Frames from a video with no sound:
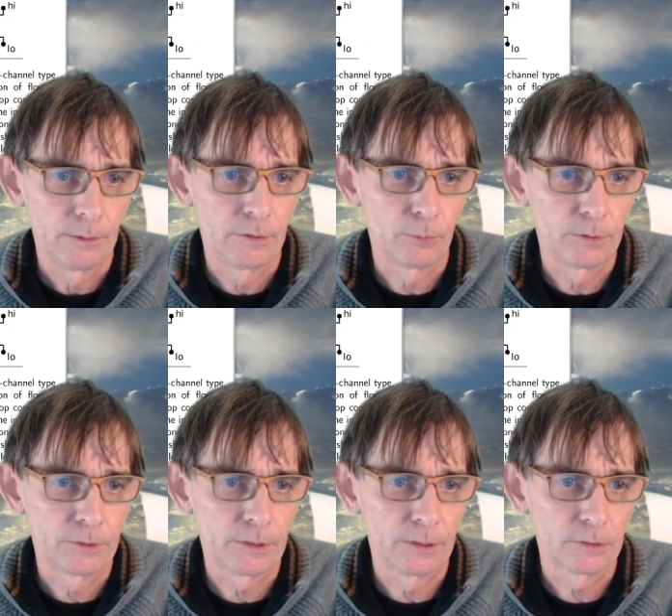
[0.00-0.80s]
This one
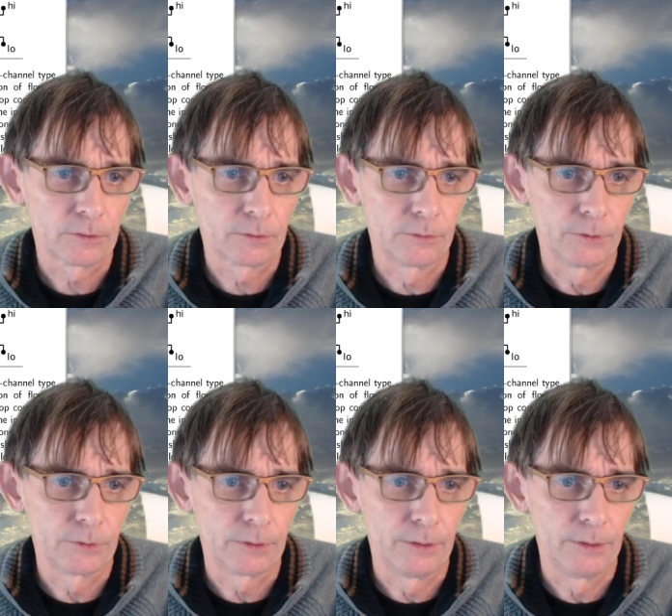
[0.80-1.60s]
starts
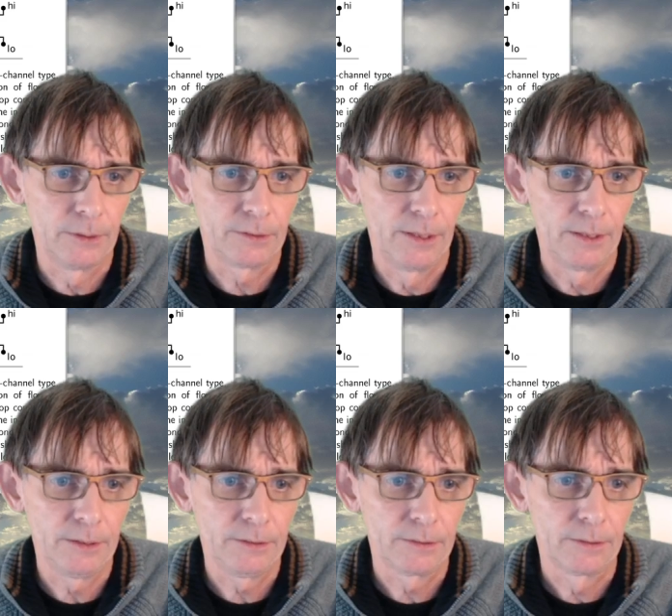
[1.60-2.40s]
conducting. That's
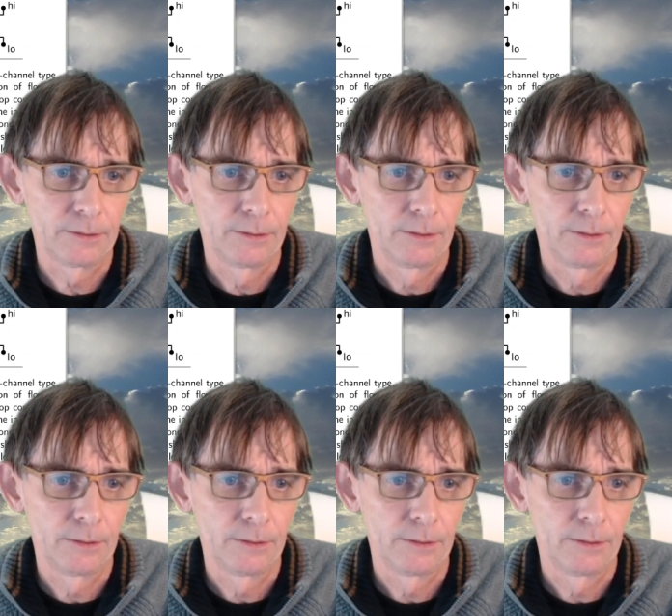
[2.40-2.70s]
nice.